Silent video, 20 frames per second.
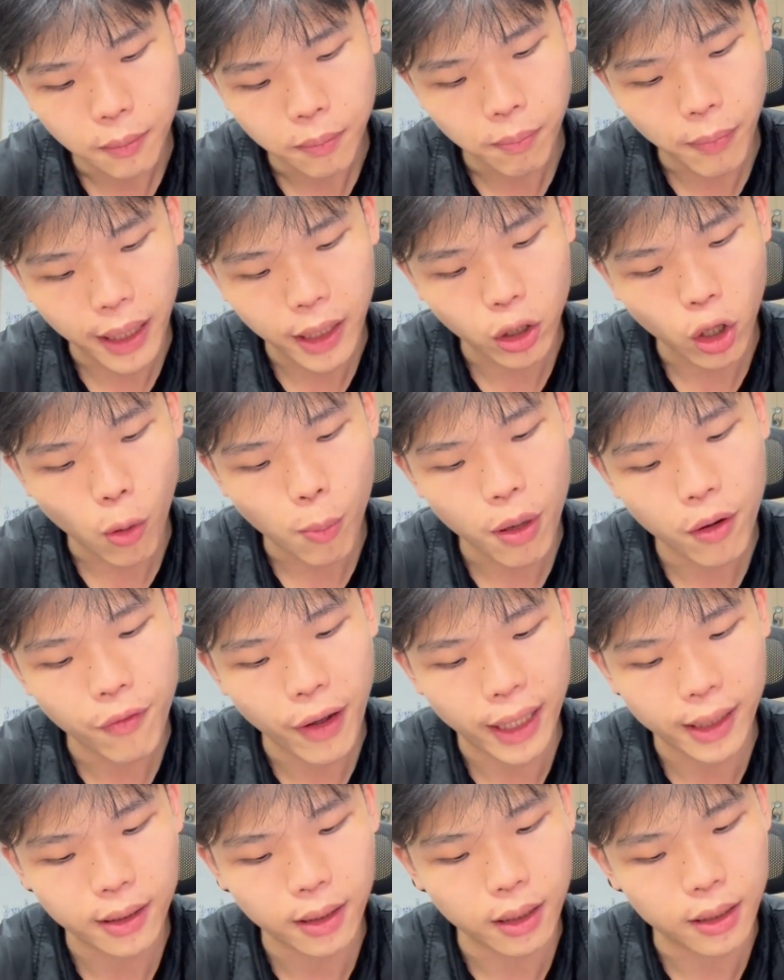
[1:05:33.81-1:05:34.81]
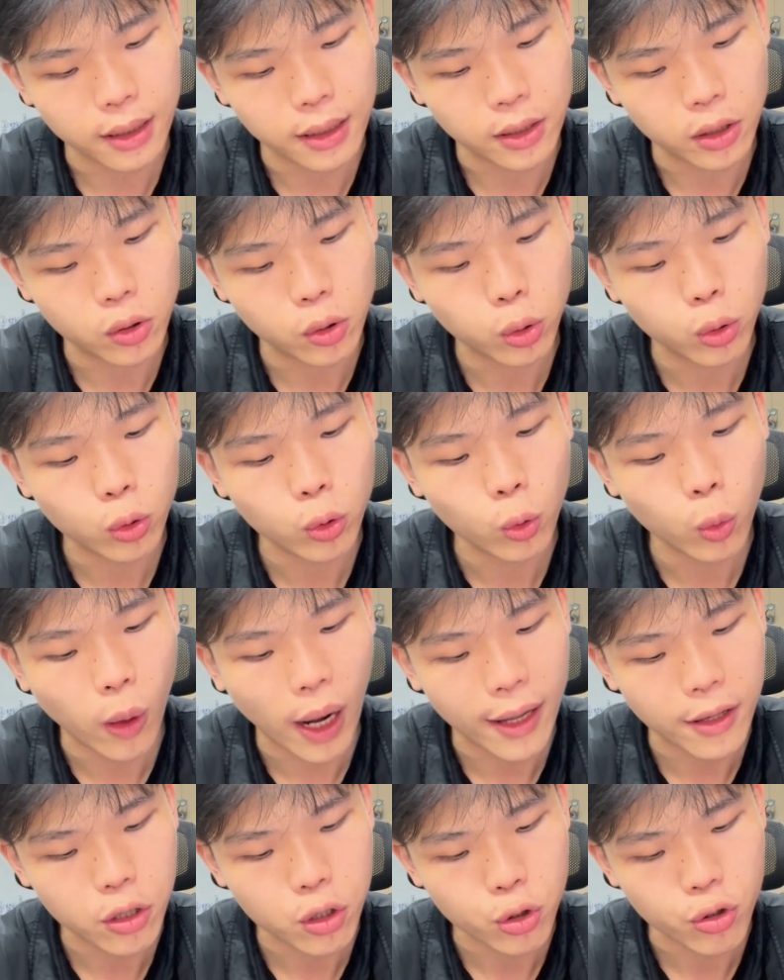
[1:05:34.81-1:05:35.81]
My normal vector is 2,
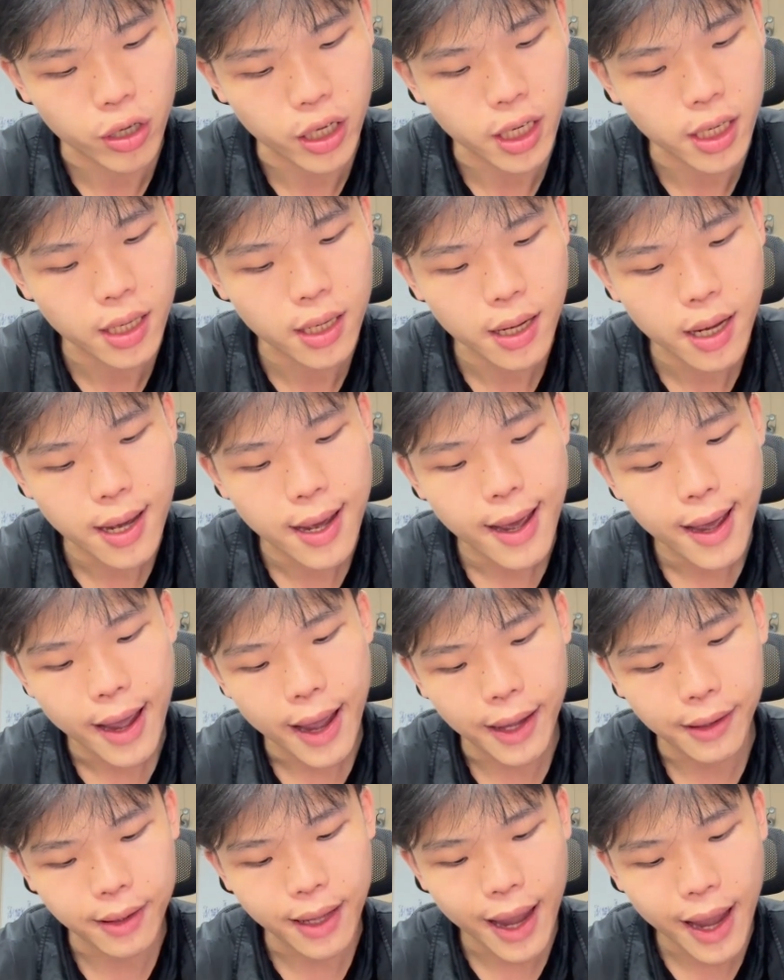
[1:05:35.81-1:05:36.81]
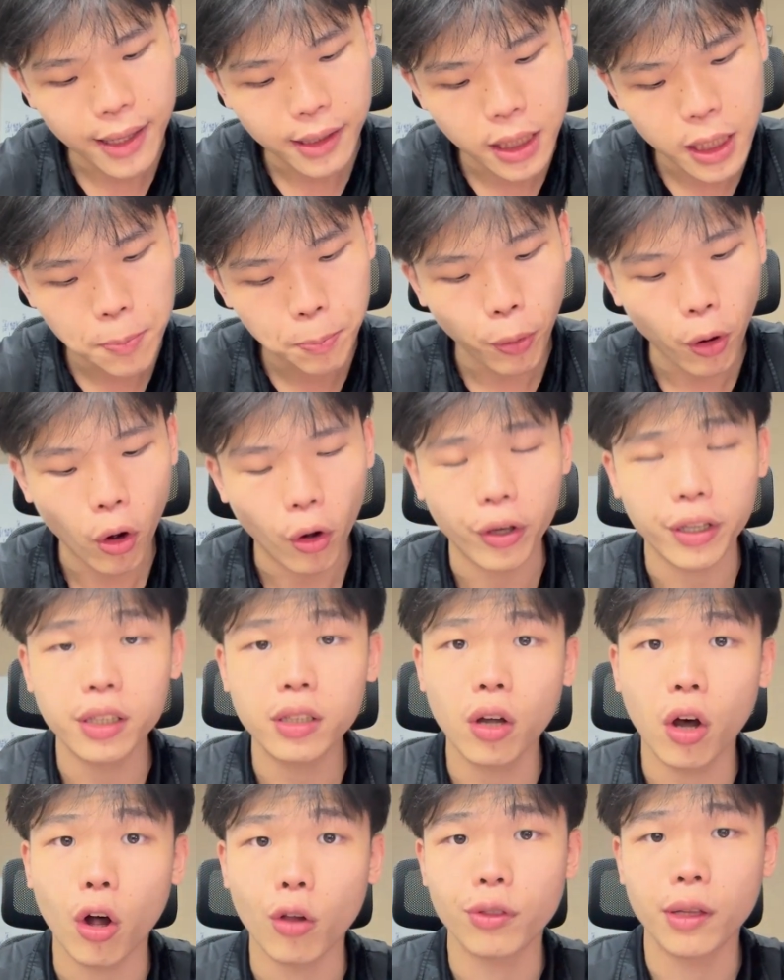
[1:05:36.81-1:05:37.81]
1, 3, and any
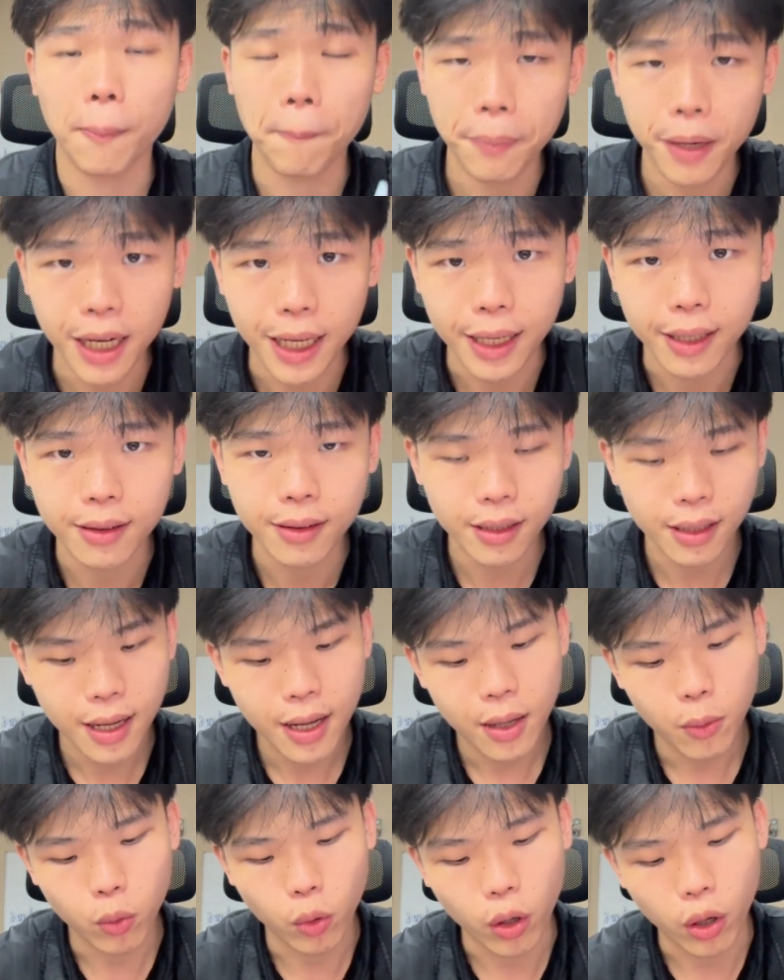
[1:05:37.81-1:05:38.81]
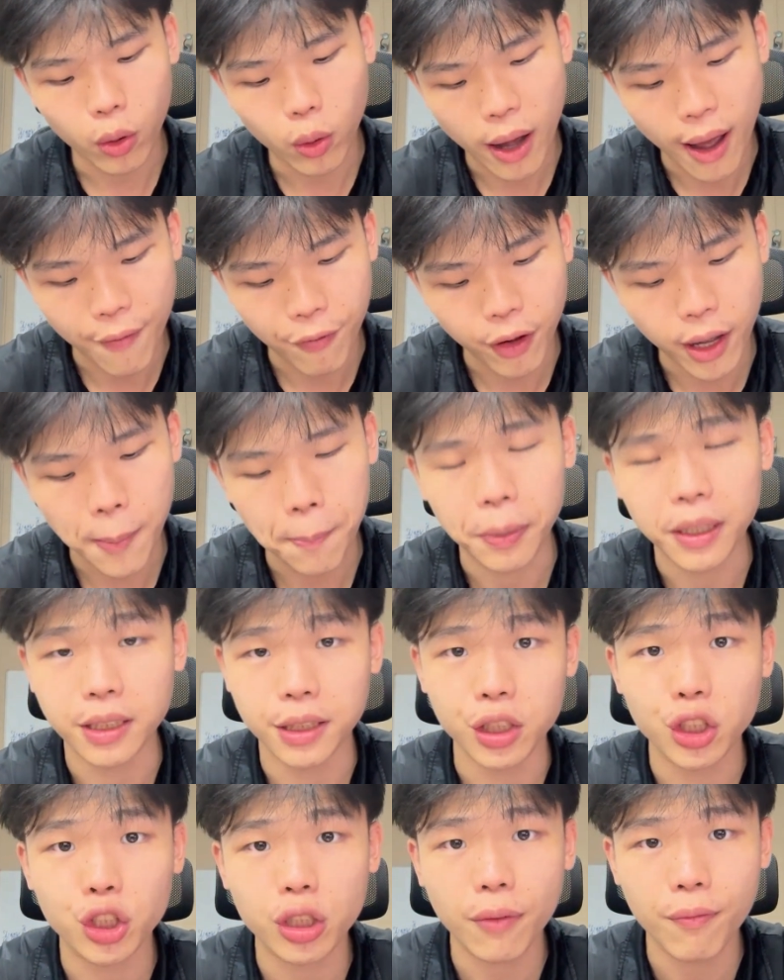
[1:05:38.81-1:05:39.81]
point on the plane will have a
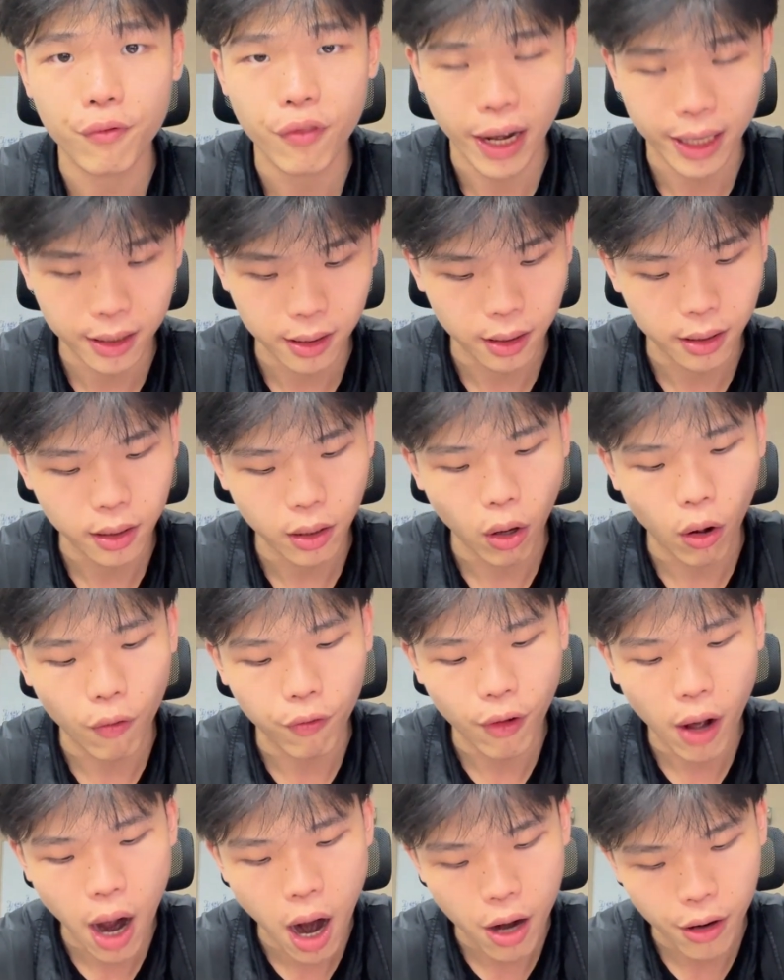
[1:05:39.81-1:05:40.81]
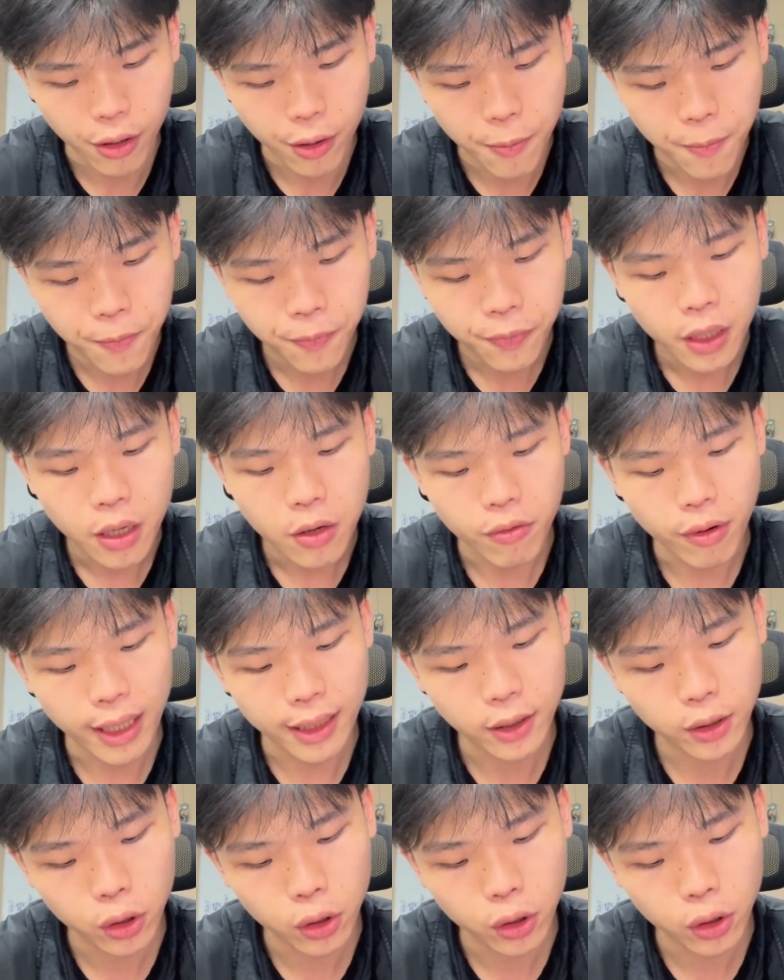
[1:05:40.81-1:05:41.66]
position vector of r, right?